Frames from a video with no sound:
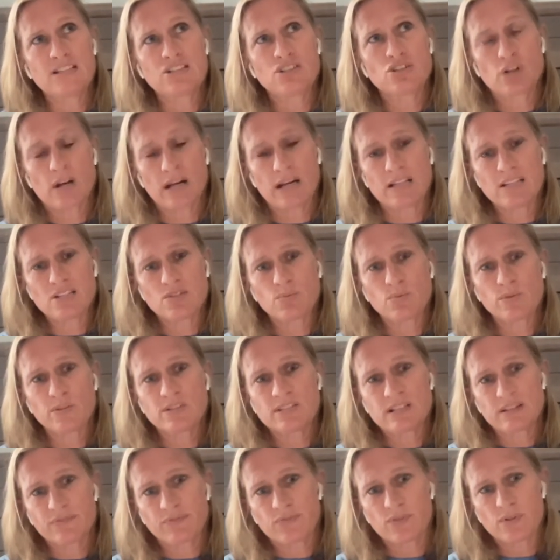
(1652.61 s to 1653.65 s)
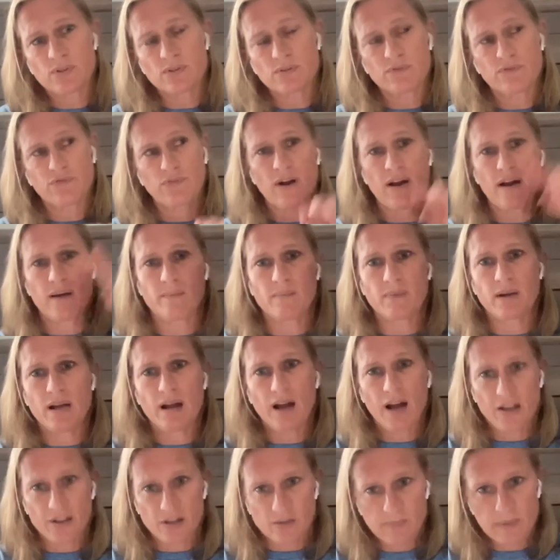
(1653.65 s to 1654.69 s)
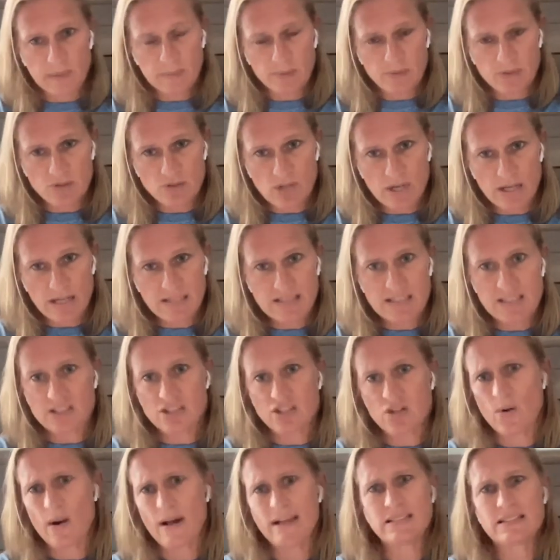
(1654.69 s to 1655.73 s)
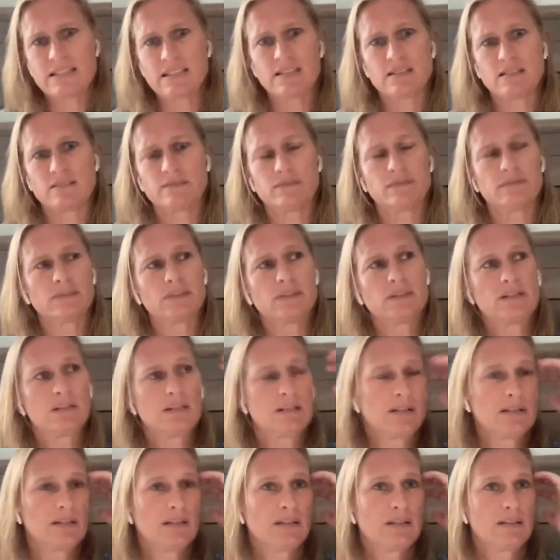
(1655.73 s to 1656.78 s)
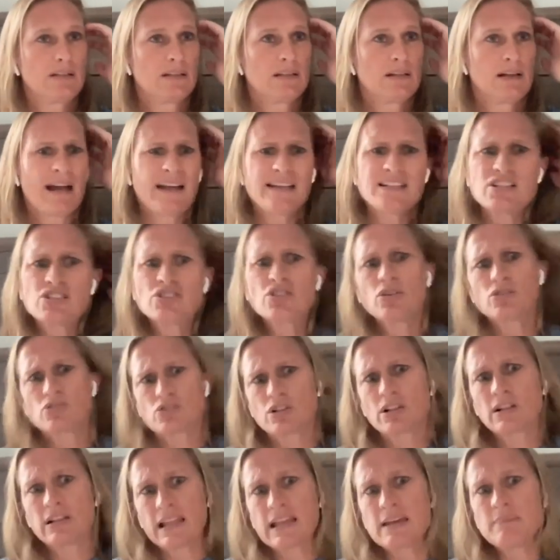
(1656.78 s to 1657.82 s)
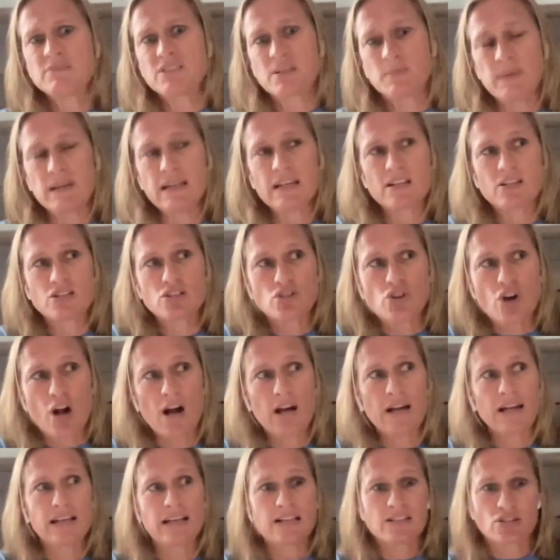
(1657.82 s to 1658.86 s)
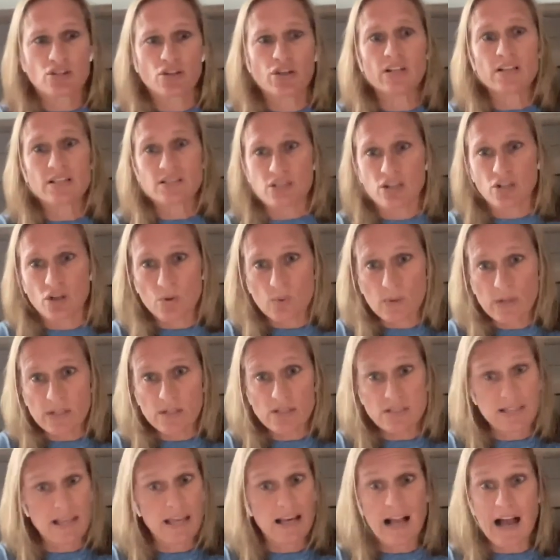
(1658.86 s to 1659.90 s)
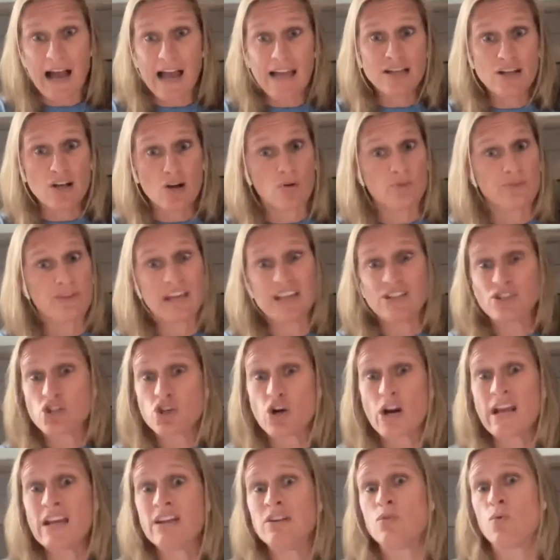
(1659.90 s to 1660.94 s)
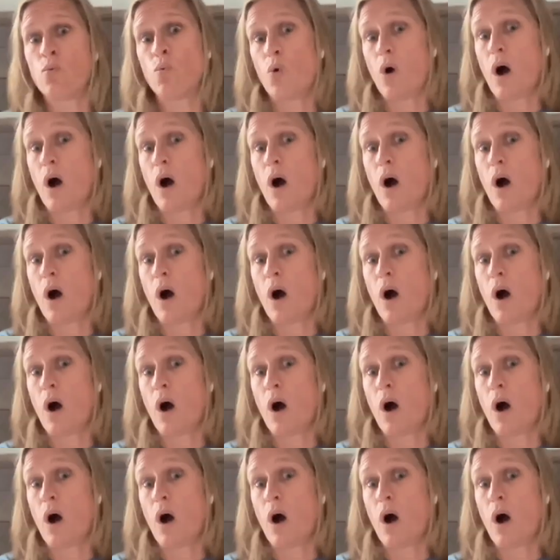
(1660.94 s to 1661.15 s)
strengths were different from other people's strengths. And so I just don't claim to be as strong and as good as the careers. Like I know they train